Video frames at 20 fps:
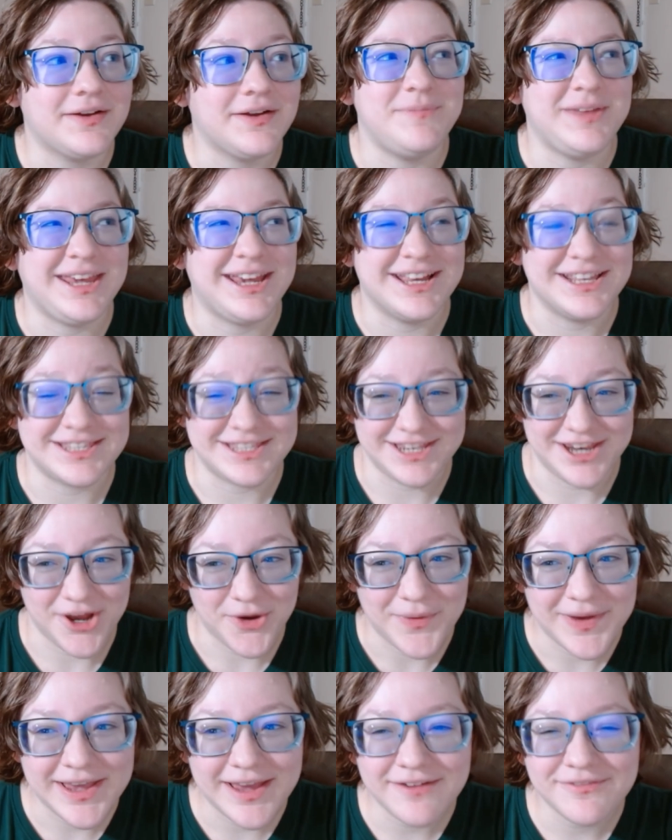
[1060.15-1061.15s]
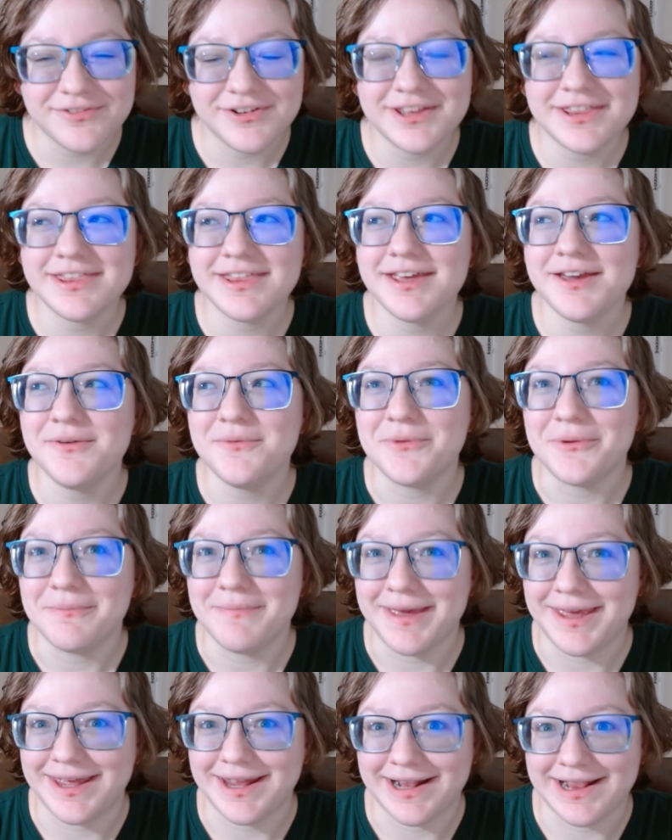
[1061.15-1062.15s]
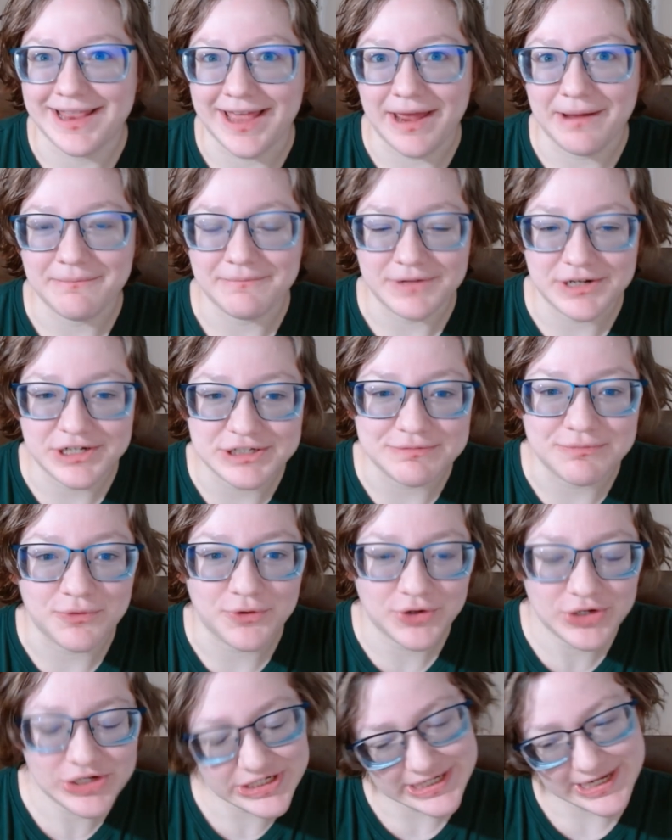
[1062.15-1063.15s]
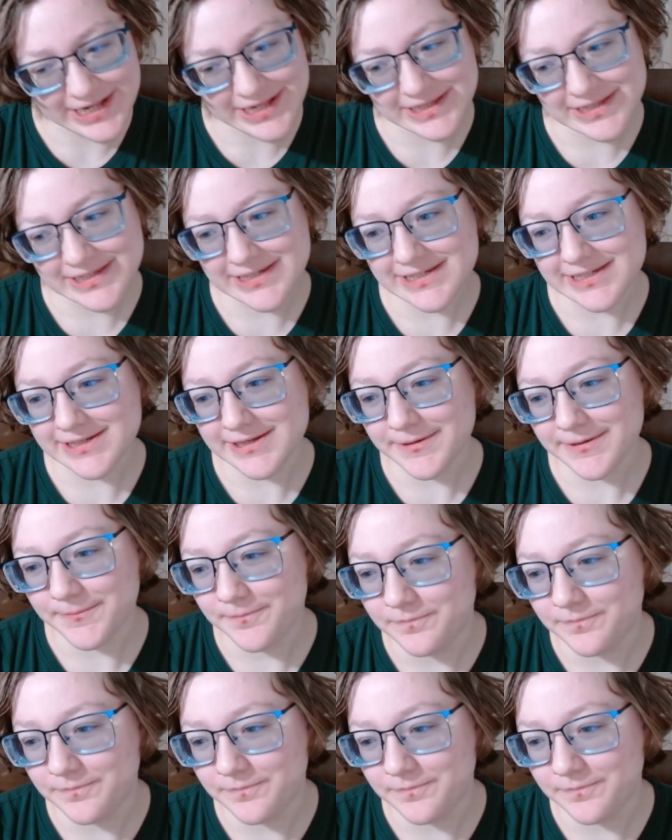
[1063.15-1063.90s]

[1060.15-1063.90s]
because knowing everything will make it that much more intense.